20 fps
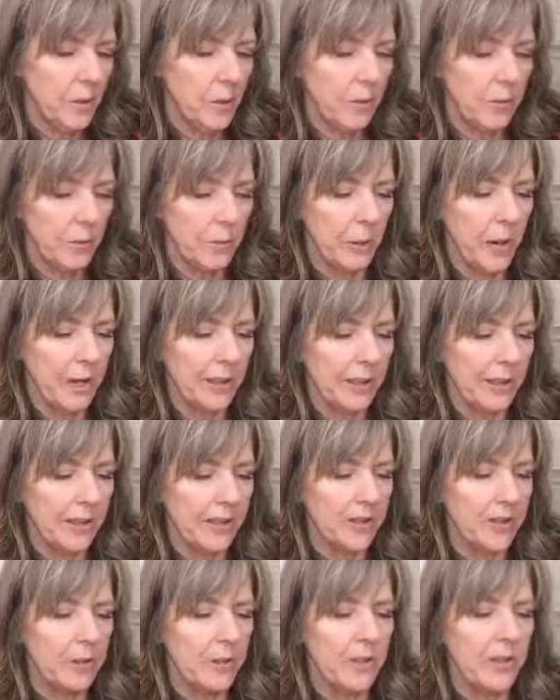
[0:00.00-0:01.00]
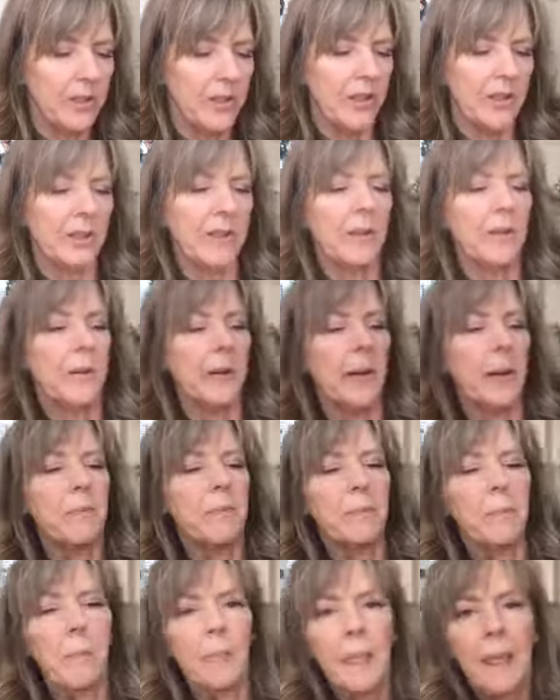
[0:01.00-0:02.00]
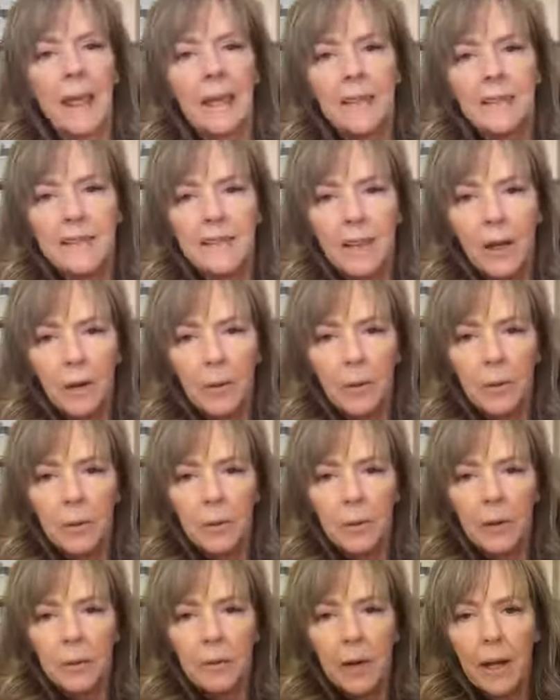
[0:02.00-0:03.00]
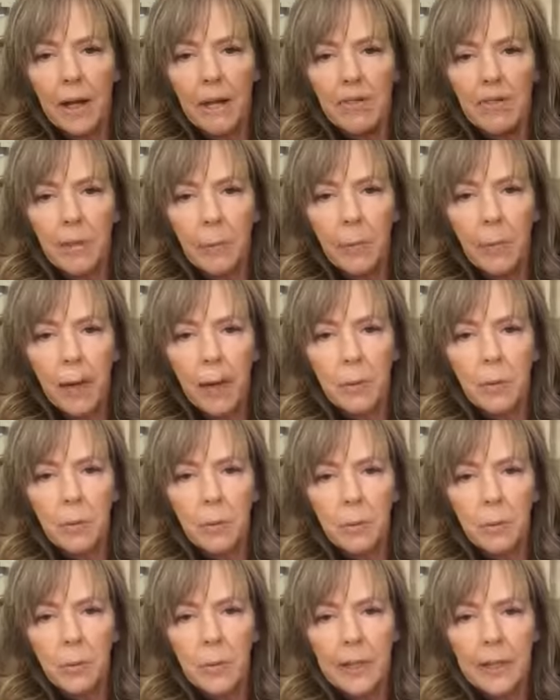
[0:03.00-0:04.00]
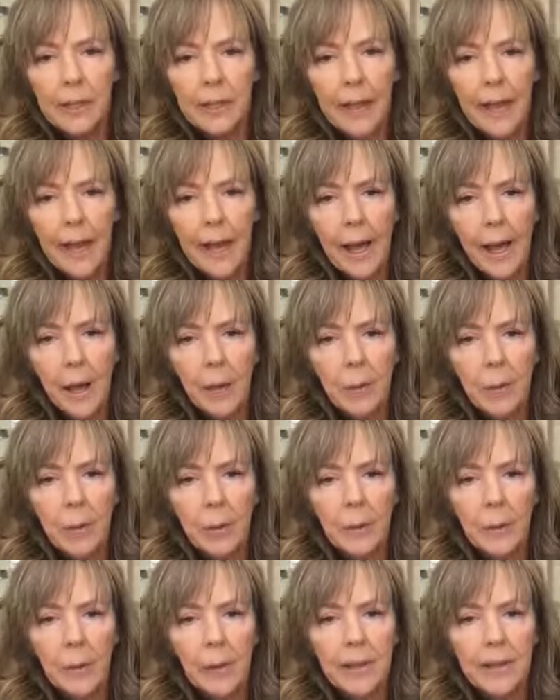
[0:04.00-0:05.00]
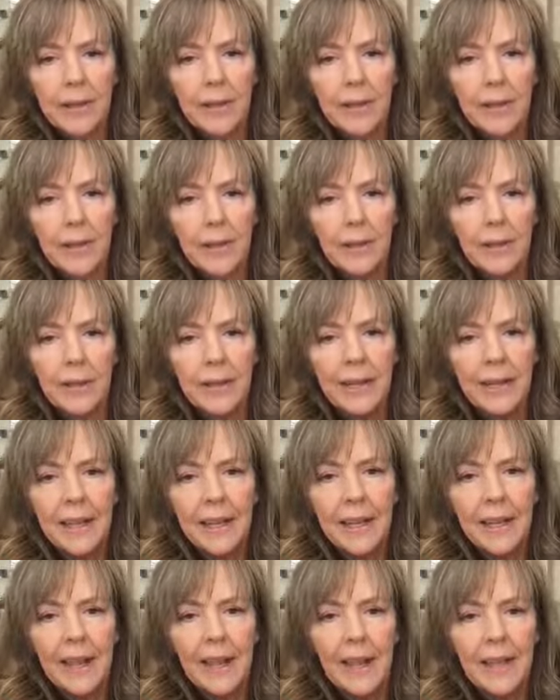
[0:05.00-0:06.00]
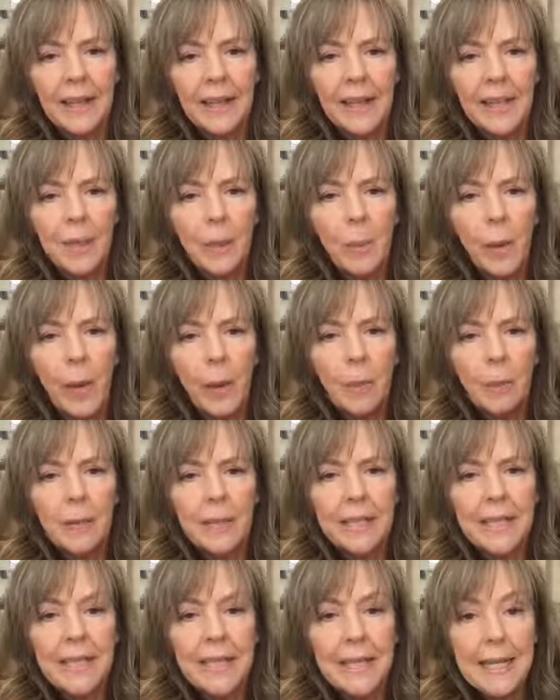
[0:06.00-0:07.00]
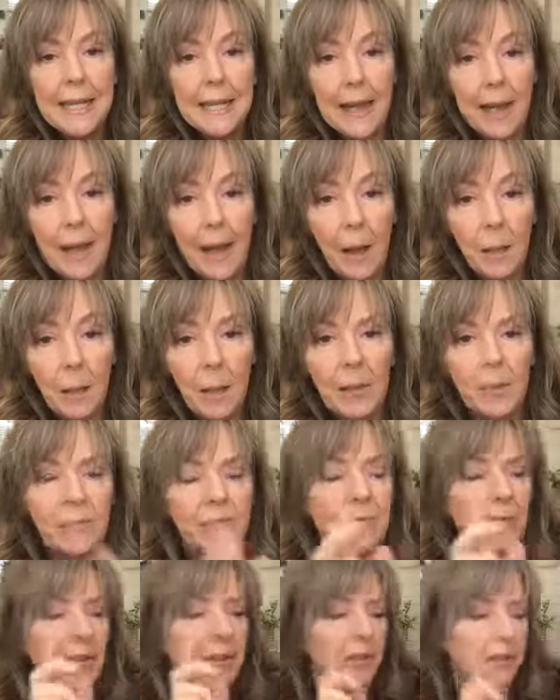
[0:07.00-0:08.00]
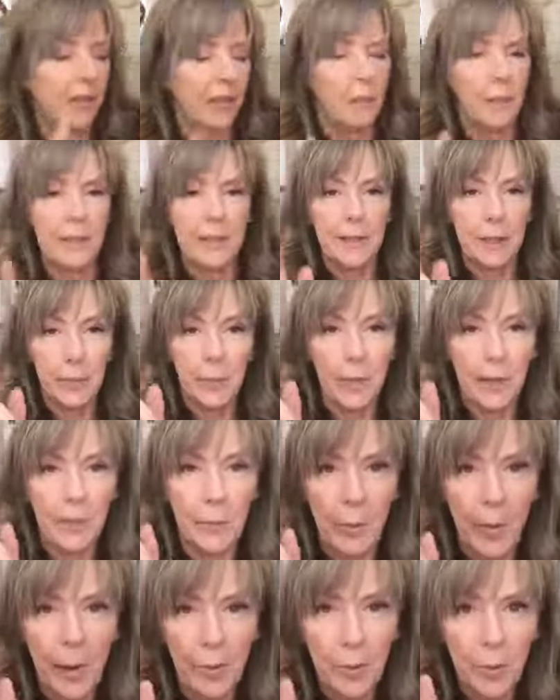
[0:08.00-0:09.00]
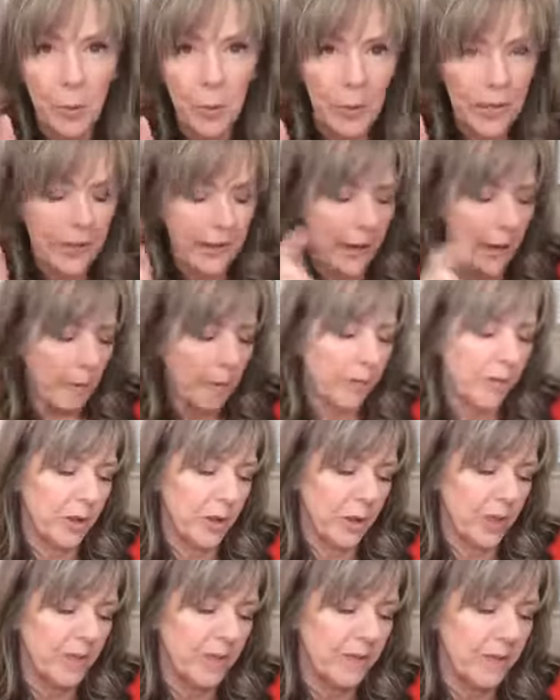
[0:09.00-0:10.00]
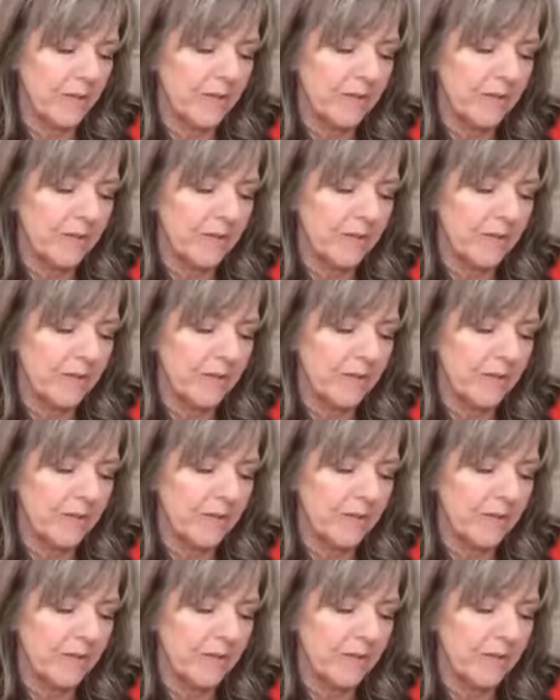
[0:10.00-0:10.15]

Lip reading: Oh, they're right next to each other. Okay, so we have the Bible Recap right there, and then the Bible Kneecap. So let me tell you about the Bible Recap first.